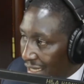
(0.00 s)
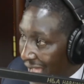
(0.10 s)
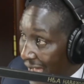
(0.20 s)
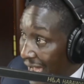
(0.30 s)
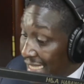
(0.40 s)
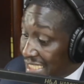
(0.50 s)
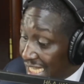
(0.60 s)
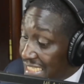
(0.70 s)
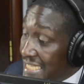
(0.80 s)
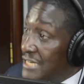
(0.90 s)

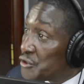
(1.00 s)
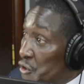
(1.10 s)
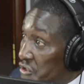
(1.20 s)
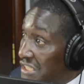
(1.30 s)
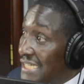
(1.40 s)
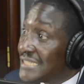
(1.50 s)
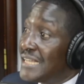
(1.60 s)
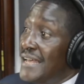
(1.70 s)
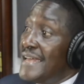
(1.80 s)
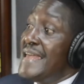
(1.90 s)
access the
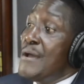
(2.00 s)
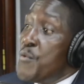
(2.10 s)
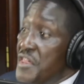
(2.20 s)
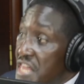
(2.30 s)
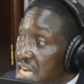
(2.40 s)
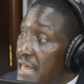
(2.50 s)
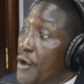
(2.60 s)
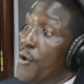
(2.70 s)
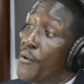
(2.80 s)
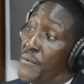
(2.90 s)
resources within the law.